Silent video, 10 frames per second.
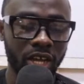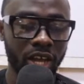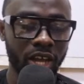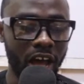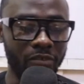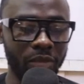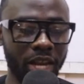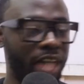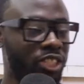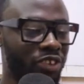I've been
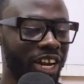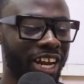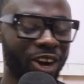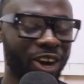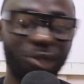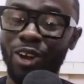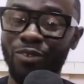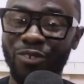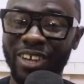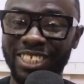answering a couple of
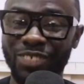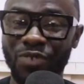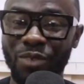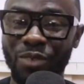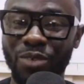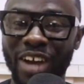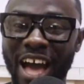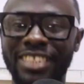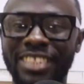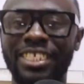questions from you guys,